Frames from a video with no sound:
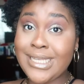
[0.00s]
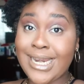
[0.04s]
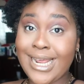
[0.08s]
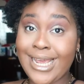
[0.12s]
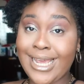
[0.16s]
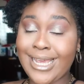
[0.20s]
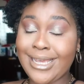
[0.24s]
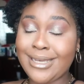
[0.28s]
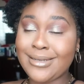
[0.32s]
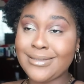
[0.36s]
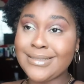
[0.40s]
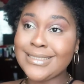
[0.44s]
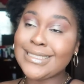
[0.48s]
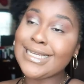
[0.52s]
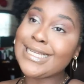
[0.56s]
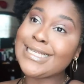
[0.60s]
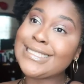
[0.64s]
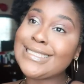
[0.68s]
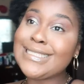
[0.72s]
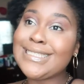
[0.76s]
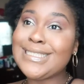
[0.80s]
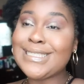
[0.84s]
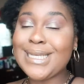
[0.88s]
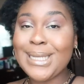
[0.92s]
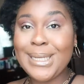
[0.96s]
today. Today
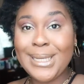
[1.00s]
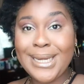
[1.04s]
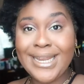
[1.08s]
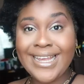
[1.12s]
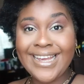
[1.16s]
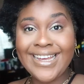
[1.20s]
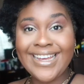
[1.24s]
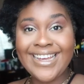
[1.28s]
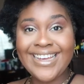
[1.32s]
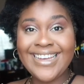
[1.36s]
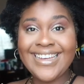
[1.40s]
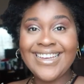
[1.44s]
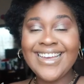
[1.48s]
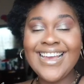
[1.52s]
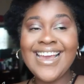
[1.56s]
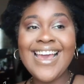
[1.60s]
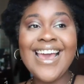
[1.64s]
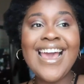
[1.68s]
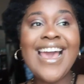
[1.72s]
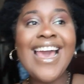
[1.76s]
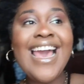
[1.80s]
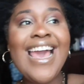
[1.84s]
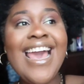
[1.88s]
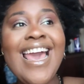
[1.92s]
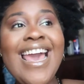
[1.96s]
is Sunday
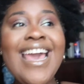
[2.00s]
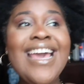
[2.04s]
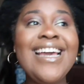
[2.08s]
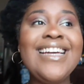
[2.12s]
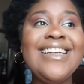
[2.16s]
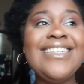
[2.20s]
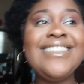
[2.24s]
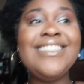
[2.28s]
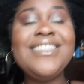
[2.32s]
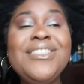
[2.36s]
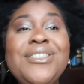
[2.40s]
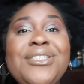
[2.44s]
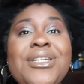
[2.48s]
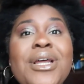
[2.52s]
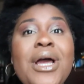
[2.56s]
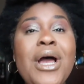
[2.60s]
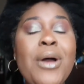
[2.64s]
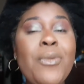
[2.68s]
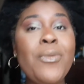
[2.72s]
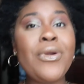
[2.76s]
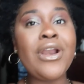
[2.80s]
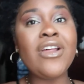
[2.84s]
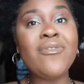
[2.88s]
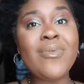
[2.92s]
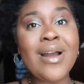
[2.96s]
and
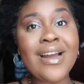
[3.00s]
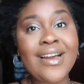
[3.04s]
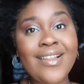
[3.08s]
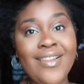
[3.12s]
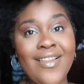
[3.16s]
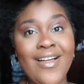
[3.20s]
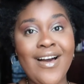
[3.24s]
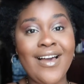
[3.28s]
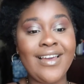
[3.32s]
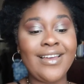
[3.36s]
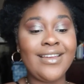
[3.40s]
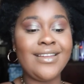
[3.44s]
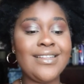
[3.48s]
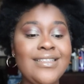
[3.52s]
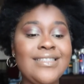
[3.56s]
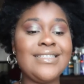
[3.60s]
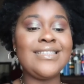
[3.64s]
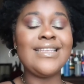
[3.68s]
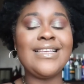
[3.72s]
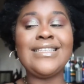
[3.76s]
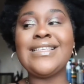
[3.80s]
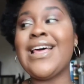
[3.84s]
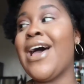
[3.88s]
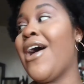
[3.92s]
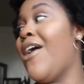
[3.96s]
one of my
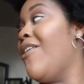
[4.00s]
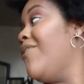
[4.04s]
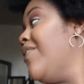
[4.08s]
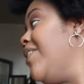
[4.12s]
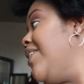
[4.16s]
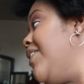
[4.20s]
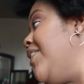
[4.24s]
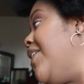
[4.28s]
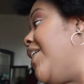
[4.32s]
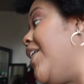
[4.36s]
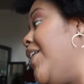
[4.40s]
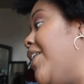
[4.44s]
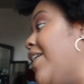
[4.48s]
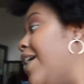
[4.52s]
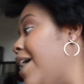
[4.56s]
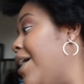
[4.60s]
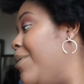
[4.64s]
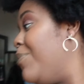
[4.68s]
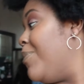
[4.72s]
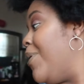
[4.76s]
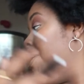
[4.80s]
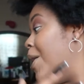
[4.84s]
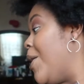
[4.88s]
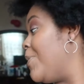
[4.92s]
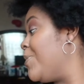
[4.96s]
clients is having like
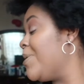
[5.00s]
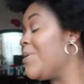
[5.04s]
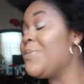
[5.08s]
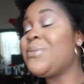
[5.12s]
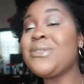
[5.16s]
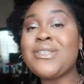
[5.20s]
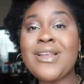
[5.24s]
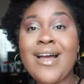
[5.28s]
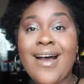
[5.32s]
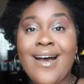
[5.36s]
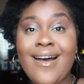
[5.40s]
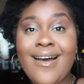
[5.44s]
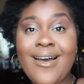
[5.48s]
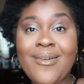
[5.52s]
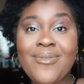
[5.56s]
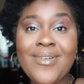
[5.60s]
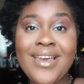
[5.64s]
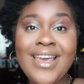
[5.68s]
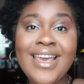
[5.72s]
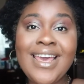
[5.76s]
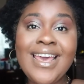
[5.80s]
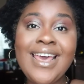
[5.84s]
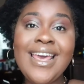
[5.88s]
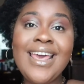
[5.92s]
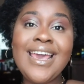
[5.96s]
a pop-up shop,
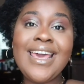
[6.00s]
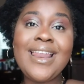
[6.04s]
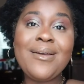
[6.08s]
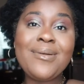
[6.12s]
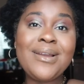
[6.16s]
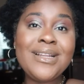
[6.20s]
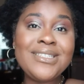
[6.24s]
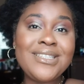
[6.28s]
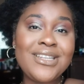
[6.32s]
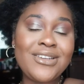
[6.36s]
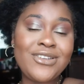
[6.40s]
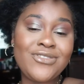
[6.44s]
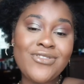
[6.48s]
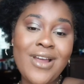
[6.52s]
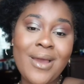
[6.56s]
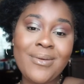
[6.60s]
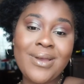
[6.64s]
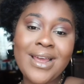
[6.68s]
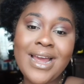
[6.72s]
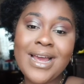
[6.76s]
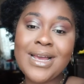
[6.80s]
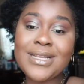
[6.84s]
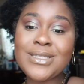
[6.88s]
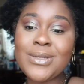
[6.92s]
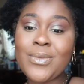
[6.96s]
and I'm gonna take, drive
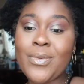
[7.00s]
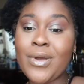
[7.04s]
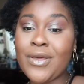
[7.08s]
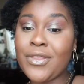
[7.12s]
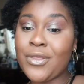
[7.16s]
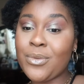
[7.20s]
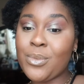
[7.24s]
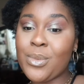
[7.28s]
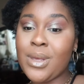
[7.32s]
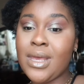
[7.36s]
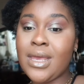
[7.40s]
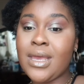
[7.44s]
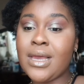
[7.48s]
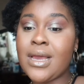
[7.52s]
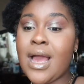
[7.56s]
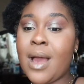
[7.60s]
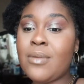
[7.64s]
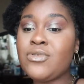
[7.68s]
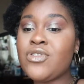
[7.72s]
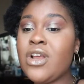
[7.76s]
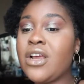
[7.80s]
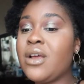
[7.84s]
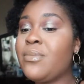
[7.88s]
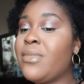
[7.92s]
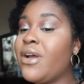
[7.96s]
you guys with me.
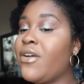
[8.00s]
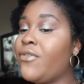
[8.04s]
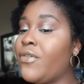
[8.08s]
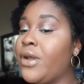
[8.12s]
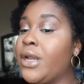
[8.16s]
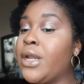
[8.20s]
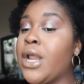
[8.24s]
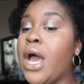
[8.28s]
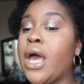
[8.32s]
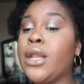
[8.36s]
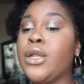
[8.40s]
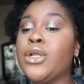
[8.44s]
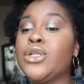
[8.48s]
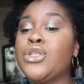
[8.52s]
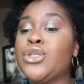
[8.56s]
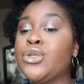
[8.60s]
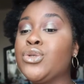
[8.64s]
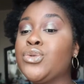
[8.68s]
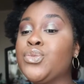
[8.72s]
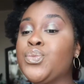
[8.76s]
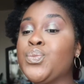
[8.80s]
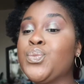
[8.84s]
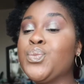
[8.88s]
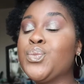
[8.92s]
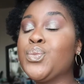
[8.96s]
I'm dragging my friend Nana
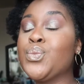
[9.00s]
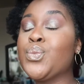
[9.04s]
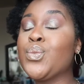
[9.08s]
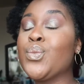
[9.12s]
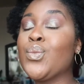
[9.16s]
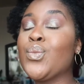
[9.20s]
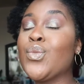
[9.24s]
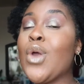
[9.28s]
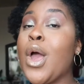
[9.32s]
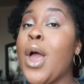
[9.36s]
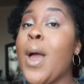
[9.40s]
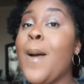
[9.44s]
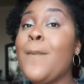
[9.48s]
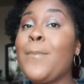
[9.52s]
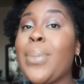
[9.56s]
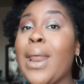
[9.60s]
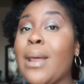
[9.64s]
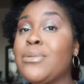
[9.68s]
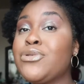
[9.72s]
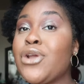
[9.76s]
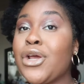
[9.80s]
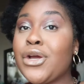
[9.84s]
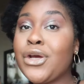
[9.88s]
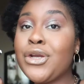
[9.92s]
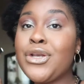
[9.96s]
too, but
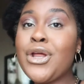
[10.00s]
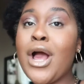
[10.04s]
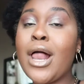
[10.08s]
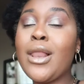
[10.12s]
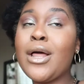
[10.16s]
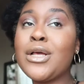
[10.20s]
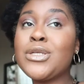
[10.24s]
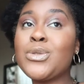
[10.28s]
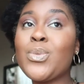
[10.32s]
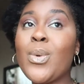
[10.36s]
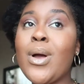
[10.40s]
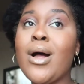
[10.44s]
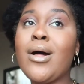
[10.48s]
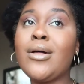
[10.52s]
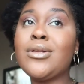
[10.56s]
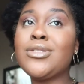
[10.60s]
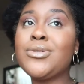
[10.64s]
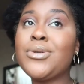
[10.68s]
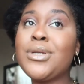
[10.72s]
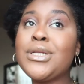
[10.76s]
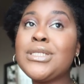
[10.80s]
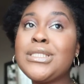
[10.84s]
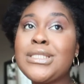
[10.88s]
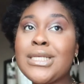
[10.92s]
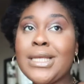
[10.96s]
I'm dragging y'all as well.
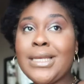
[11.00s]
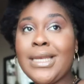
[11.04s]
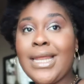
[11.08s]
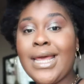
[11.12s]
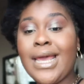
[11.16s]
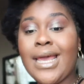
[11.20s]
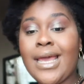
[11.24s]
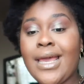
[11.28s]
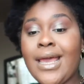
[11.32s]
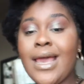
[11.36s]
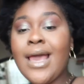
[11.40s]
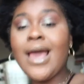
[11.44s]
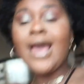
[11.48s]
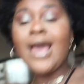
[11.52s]
So it is Sunday.